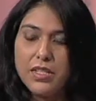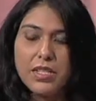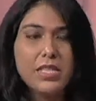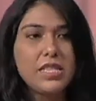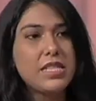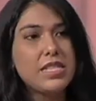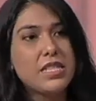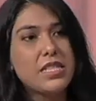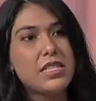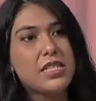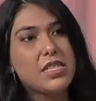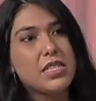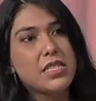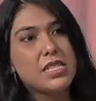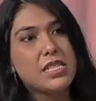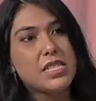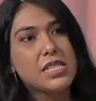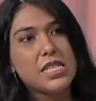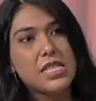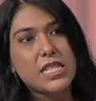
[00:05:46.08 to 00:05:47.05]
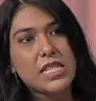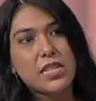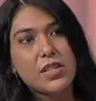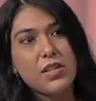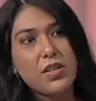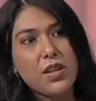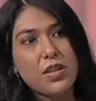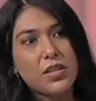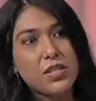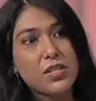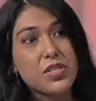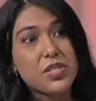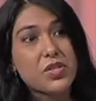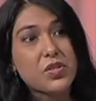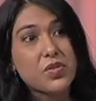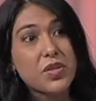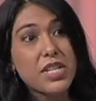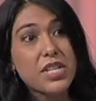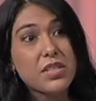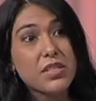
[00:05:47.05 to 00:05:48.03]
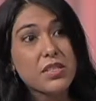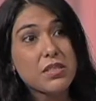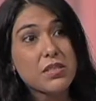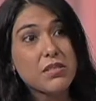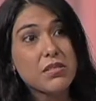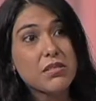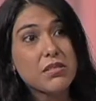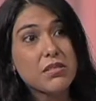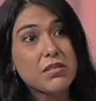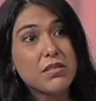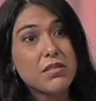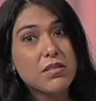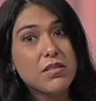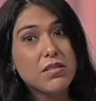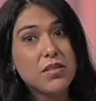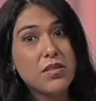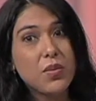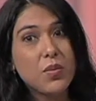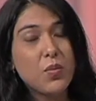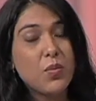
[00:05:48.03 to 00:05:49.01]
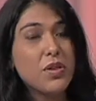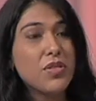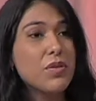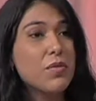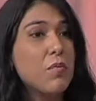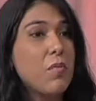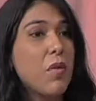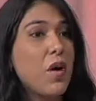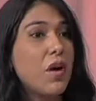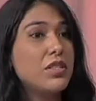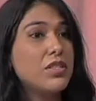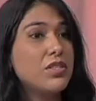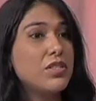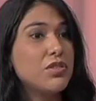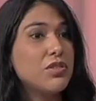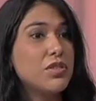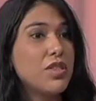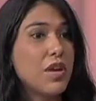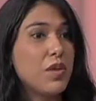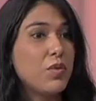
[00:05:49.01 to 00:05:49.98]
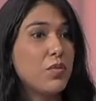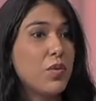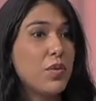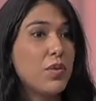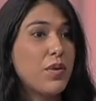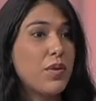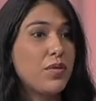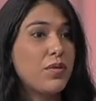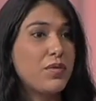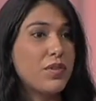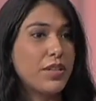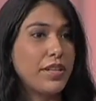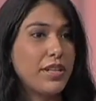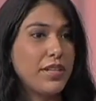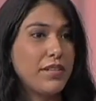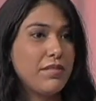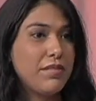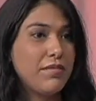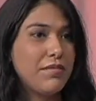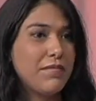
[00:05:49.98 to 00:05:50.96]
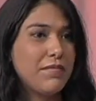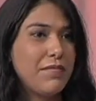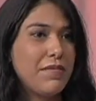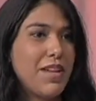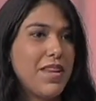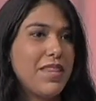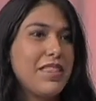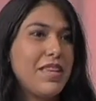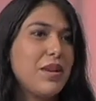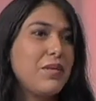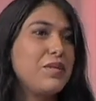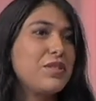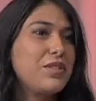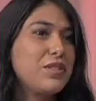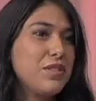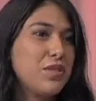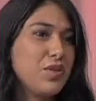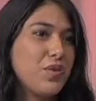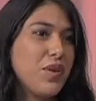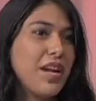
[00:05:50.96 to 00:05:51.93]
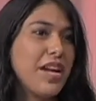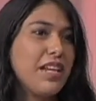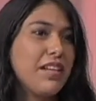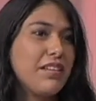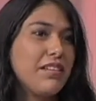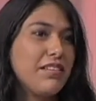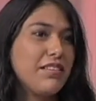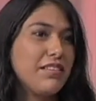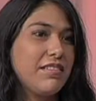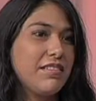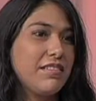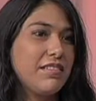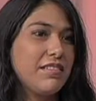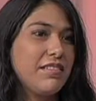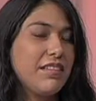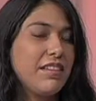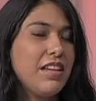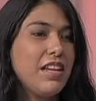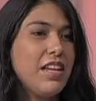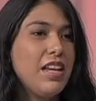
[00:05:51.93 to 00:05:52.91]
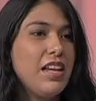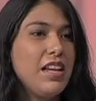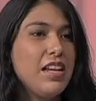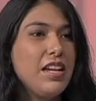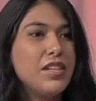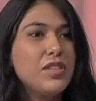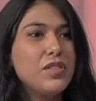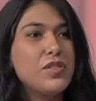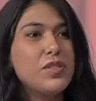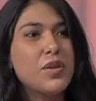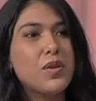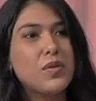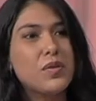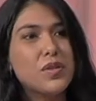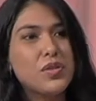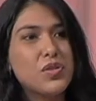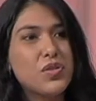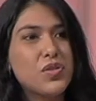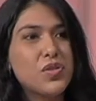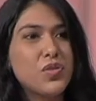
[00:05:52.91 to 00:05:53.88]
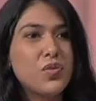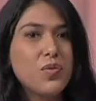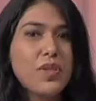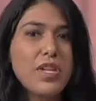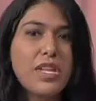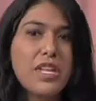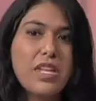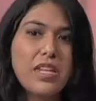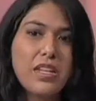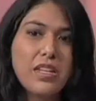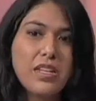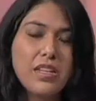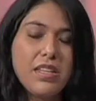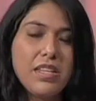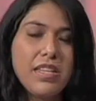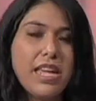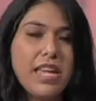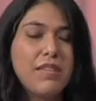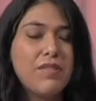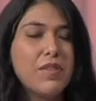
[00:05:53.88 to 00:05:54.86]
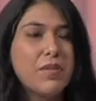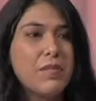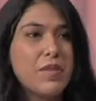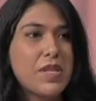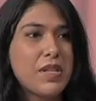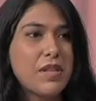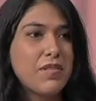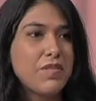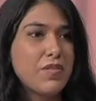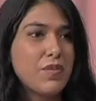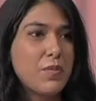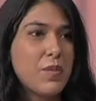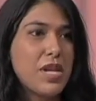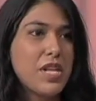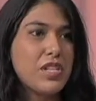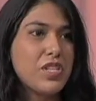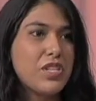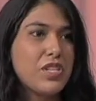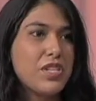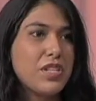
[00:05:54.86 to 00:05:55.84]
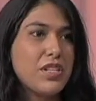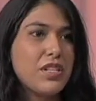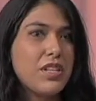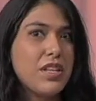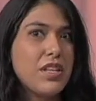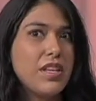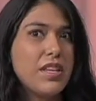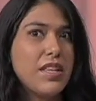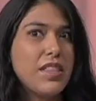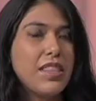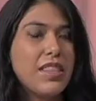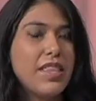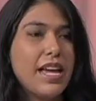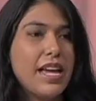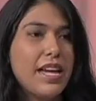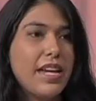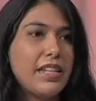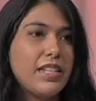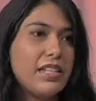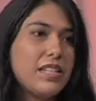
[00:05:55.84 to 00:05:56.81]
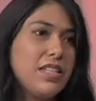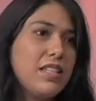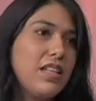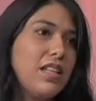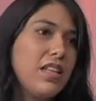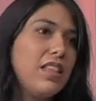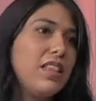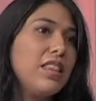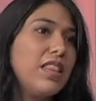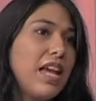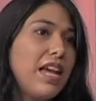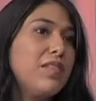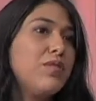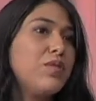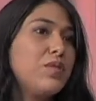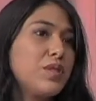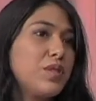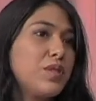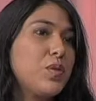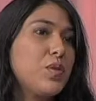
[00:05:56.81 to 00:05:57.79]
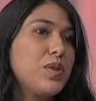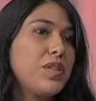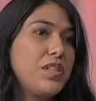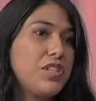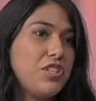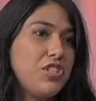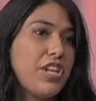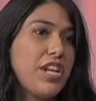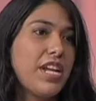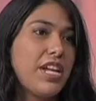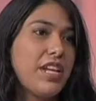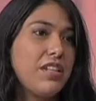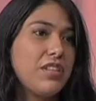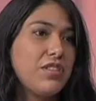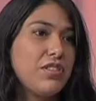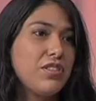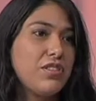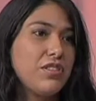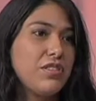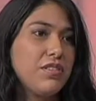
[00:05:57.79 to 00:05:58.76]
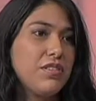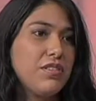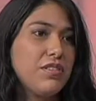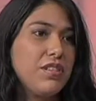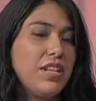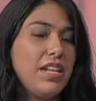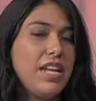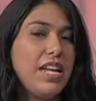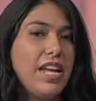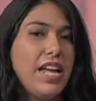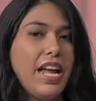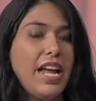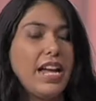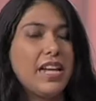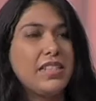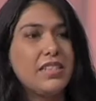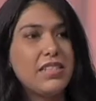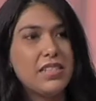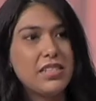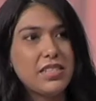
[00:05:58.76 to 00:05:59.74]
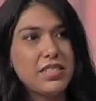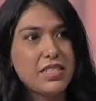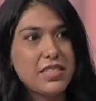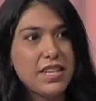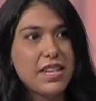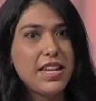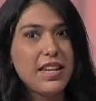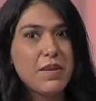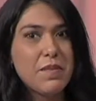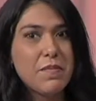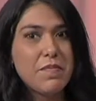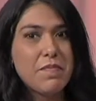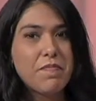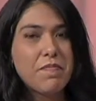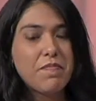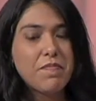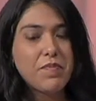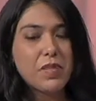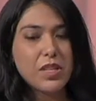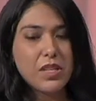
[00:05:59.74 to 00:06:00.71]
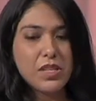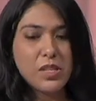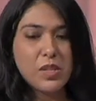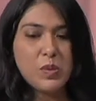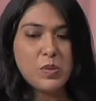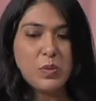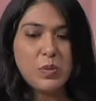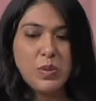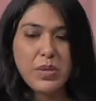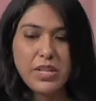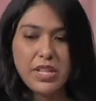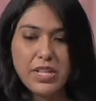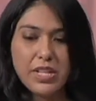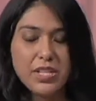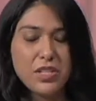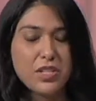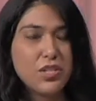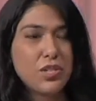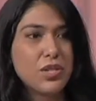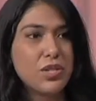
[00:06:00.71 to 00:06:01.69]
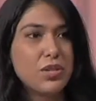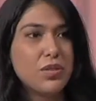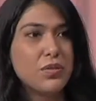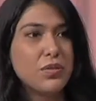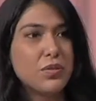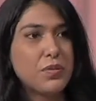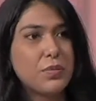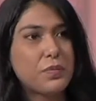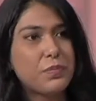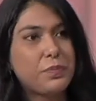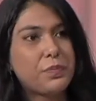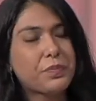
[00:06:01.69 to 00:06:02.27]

st- steel on the streets with a monster that rode over it, and that was the train. So this tree gave them the information that life was going to change. Mm-hmm. And the Surem split in two.